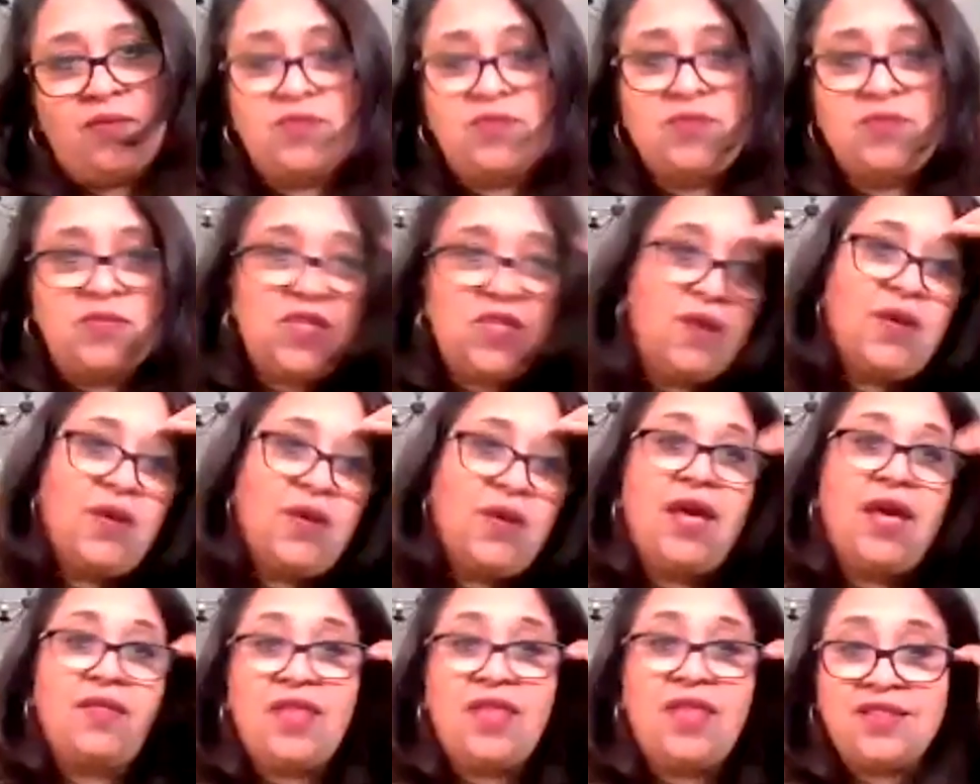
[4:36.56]
So
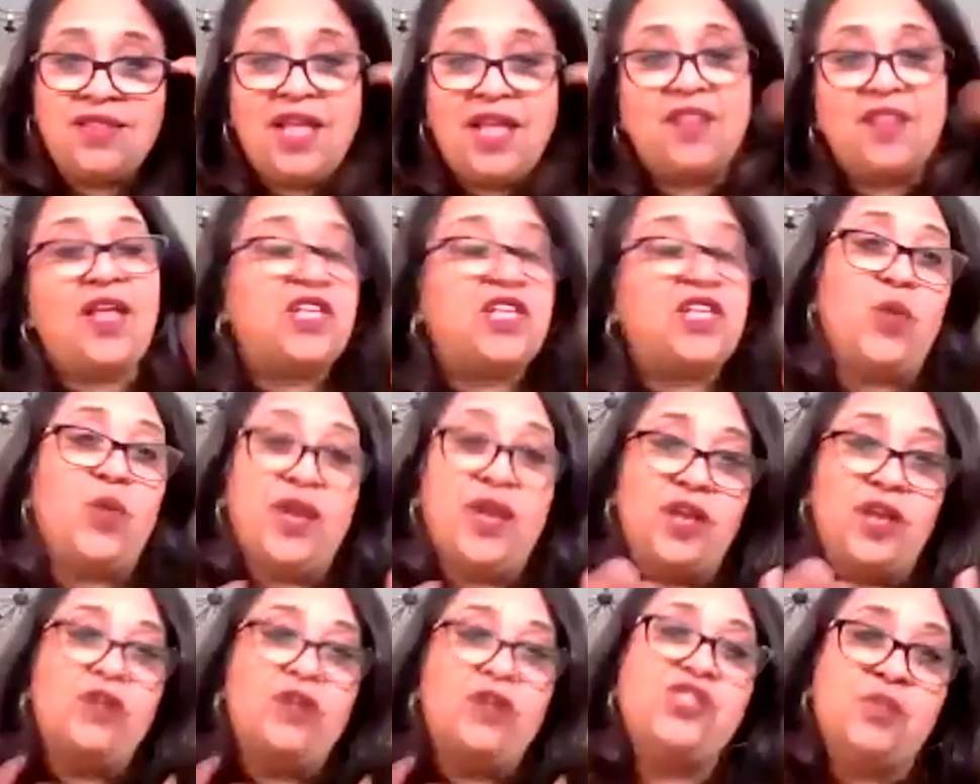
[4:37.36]
yeah, that's
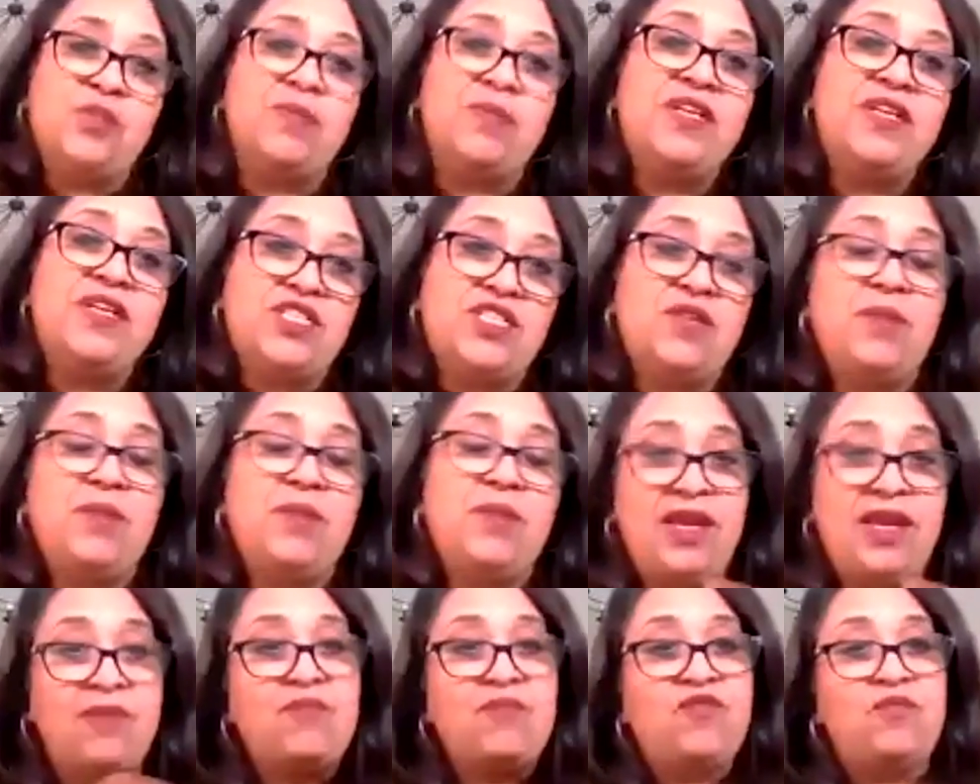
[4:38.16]
what inclusion means to
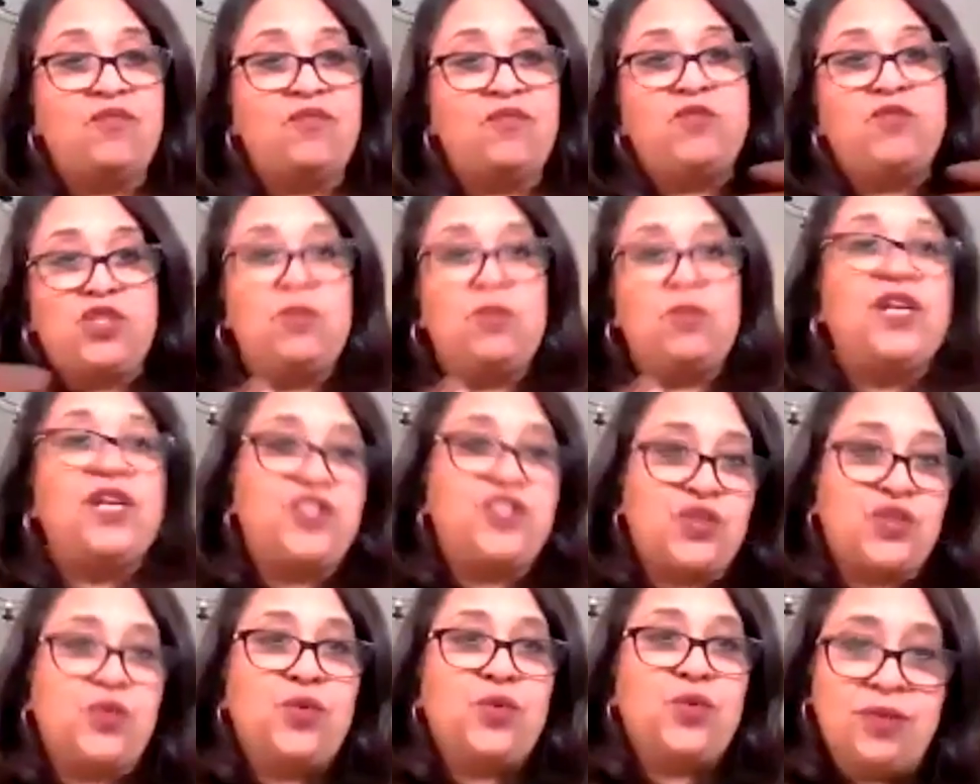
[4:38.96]
me and to my
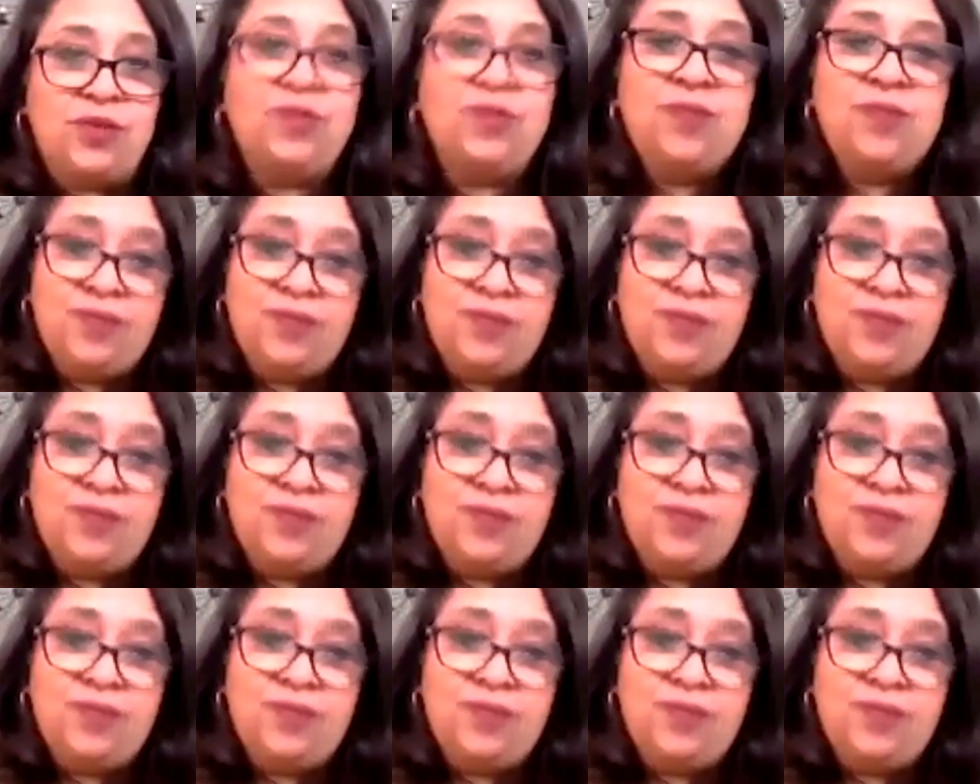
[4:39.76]
school.